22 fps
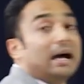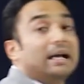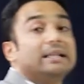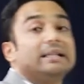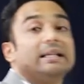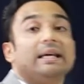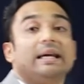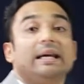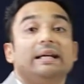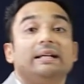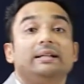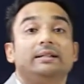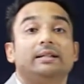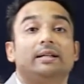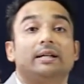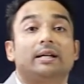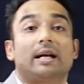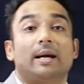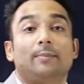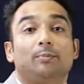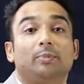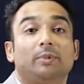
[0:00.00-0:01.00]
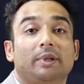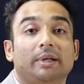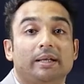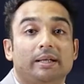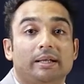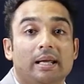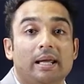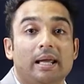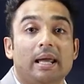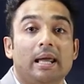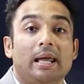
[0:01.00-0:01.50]

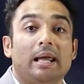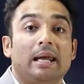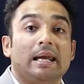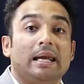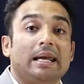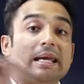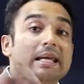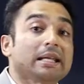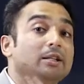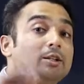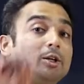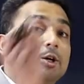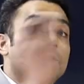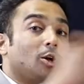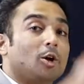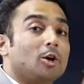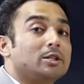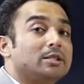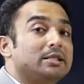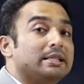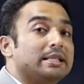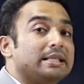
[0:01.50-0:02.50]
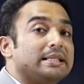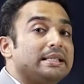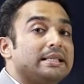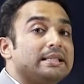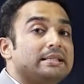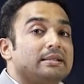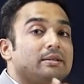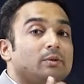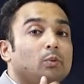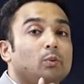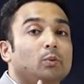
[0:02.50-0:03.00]
uninterrupted. In Crohn's
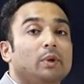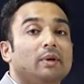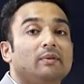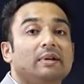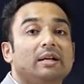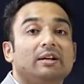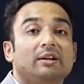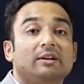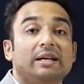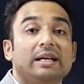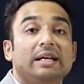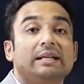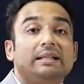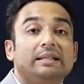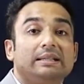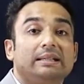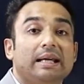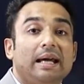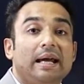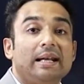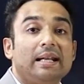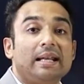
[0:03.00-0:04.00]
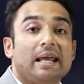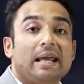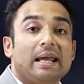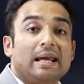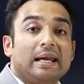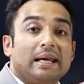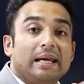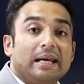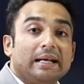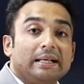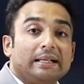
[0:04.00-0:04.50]
disease, we will read that
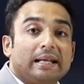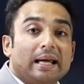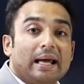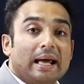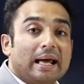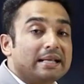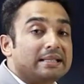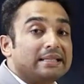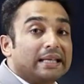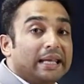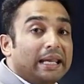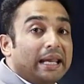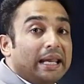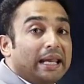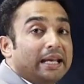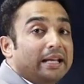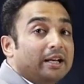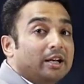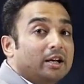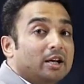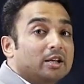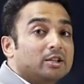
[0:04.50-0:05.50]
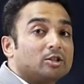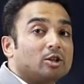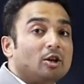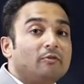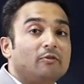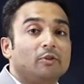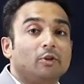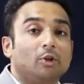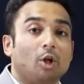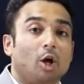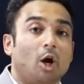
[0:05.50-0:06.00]
it has areas
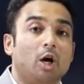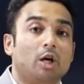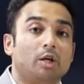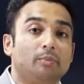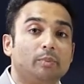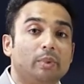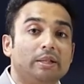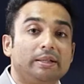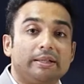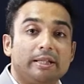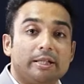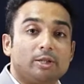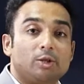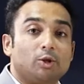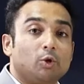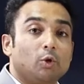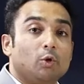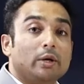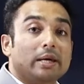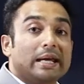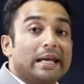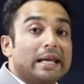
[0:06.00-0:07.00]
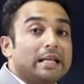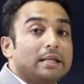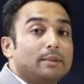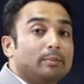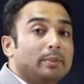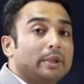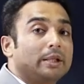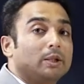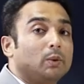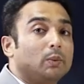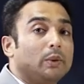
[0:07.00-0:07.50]
of normal tissue in
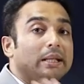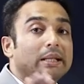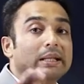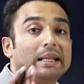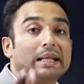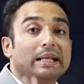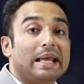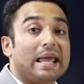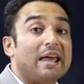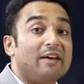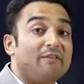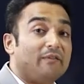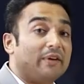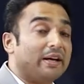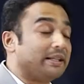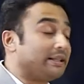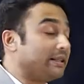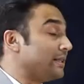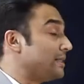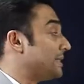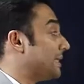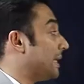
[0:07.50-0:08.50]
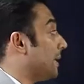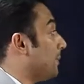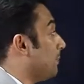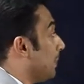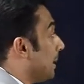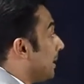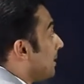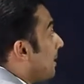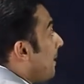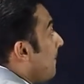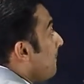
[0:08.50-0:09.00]
between affected
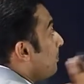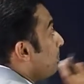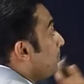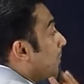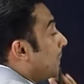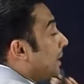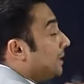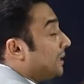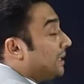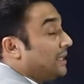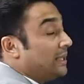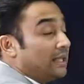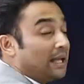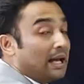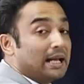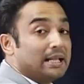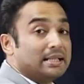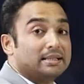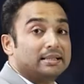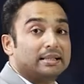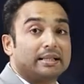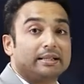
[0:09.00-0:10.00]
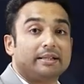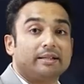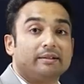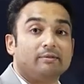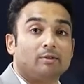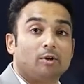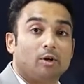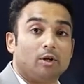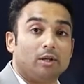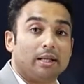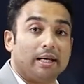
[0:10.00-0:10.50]
segment. But in
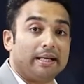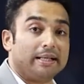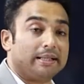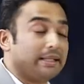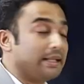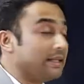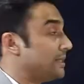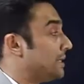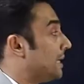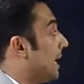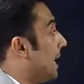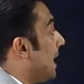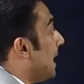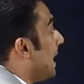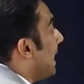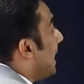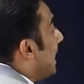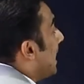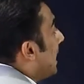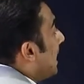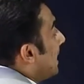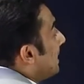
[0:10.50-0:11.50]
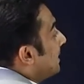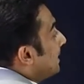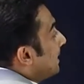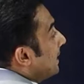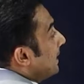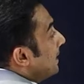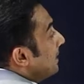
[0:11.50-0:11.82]
ulcerative colitis, it